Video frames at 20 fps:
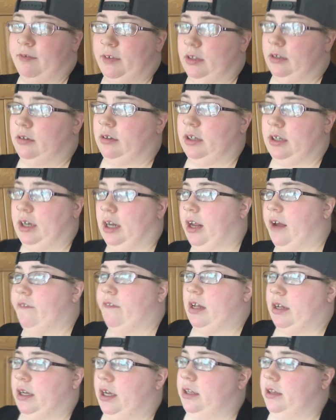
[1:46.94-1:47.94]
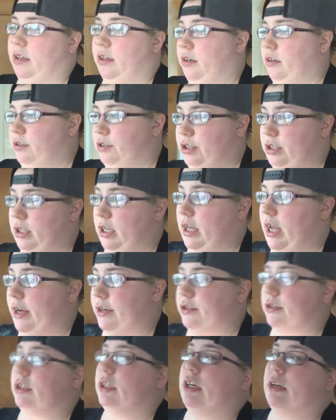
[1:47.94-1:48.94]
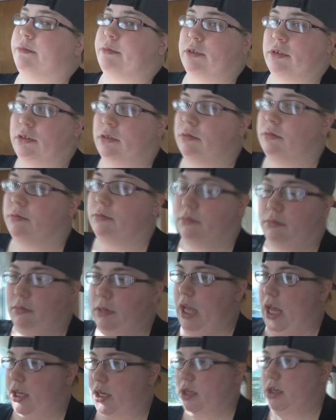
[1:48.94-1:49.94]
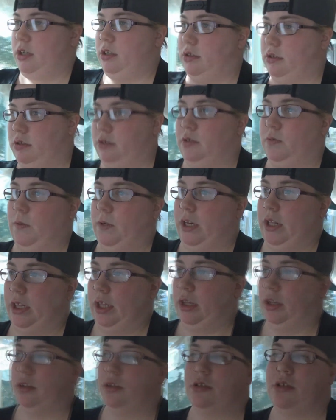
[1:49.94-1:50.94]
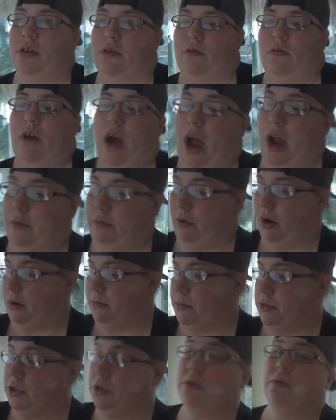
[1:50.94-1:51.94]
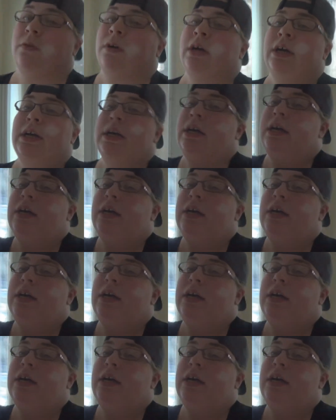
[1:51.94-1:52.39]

been feeling good, and I have not had the energy to actually get up and edit and do anything, so I promise you,